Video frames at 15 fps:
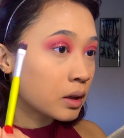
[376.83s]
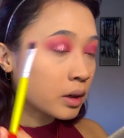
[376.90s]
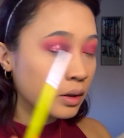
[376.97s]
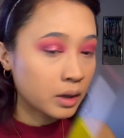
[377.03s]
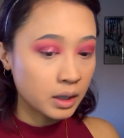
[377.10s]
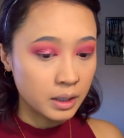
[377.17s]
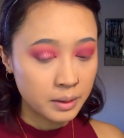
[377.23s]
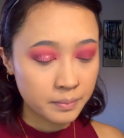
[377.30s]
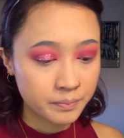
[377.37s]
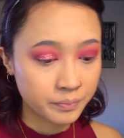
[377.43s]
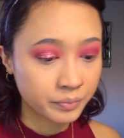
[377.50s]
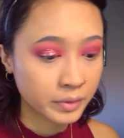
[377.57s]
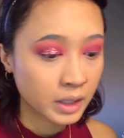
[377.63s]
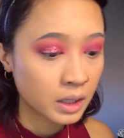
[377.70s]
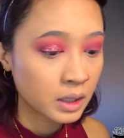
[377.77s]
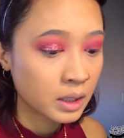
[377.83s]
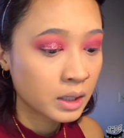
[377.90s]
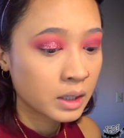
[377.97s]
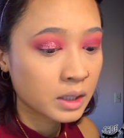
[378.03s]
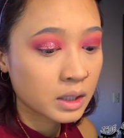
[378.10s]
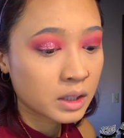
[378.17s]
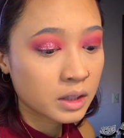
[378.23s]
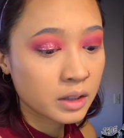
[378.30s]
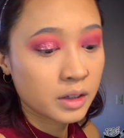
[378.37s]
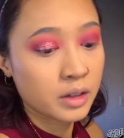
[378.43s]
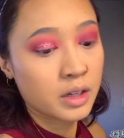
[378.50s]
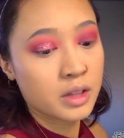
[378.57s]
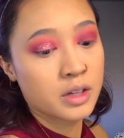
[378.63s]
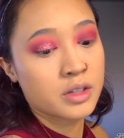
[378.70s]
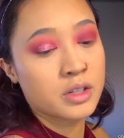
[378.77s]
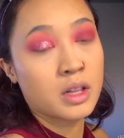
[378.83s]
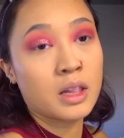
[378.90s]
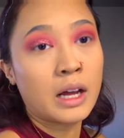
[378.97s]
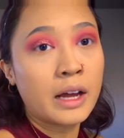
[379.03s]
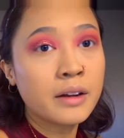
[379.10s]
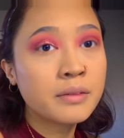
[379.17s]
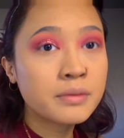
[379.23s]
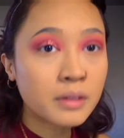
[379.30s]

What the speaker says: Okay, clearly there's a lot of